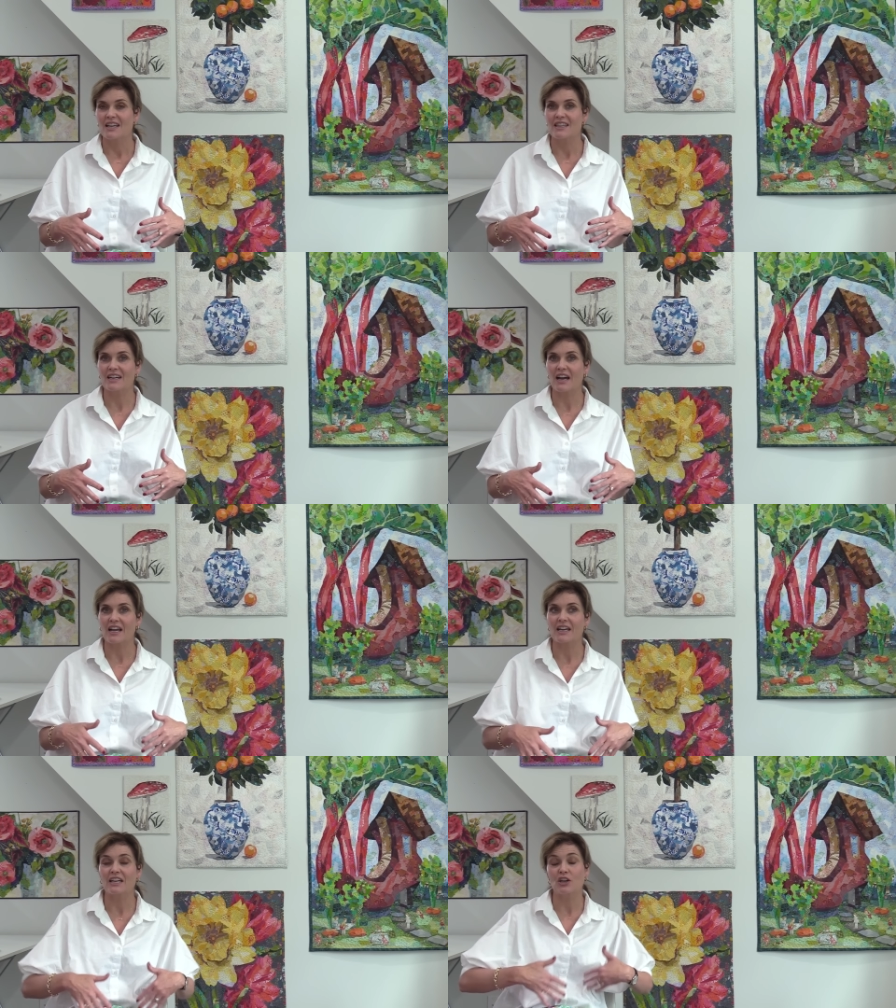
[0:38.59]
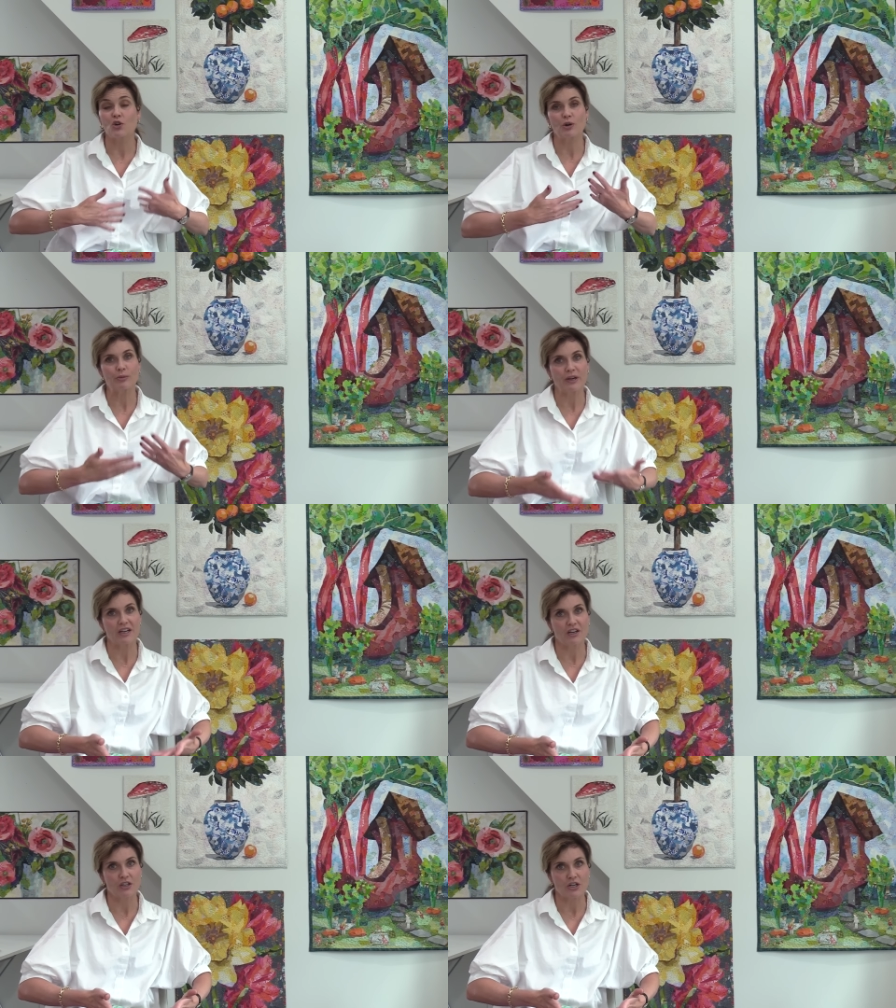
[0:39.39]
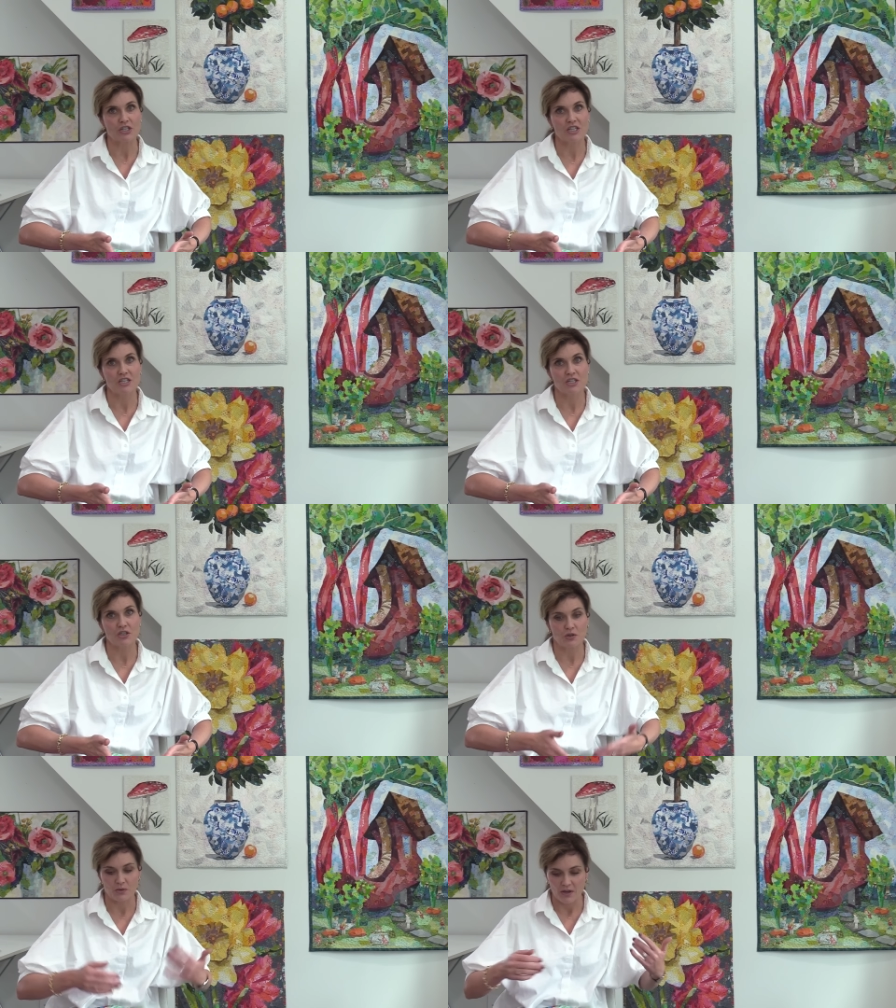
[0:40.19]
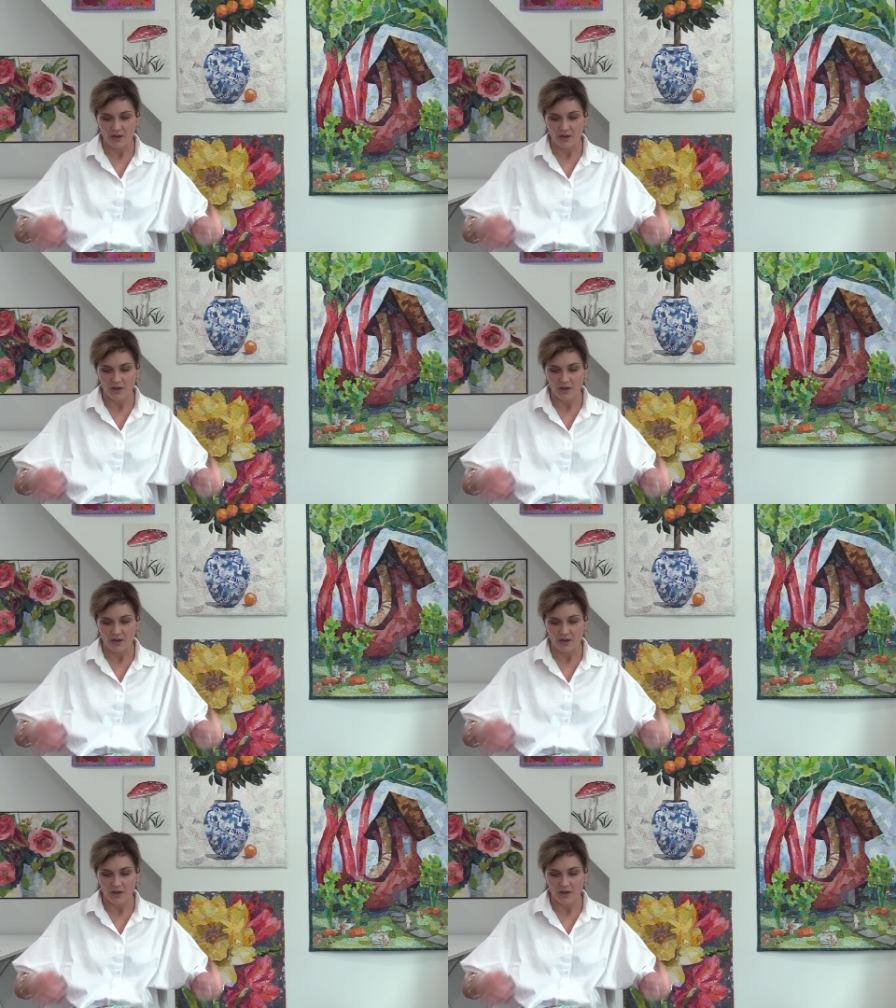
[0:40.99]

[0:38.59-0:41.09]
that I can incorporate collage into.